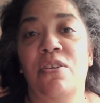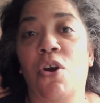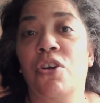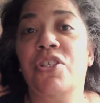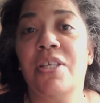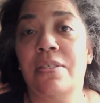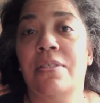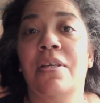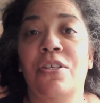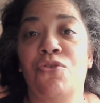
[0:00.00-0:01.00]

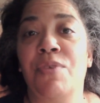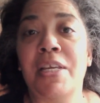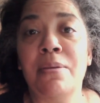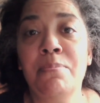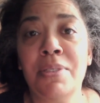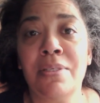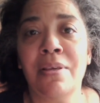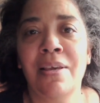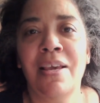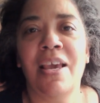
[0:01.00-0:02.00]
artistic dreams,
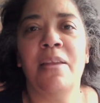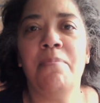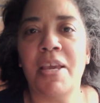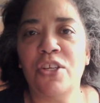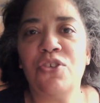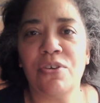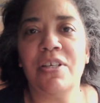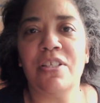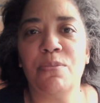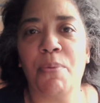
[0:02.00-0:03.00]
and make sure
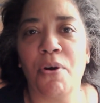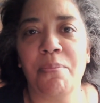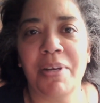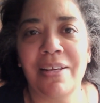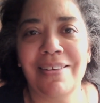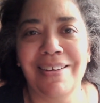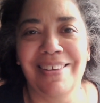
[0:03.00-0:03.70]
it's permanent.